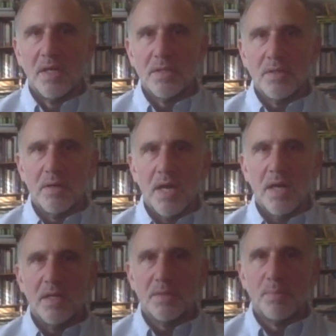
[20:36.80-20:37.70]
So
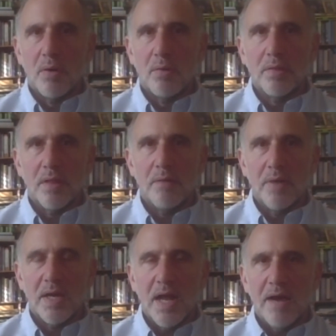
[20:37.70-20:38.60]
again, it's both that
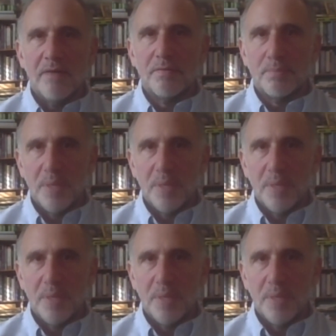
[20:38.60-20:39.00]
we could have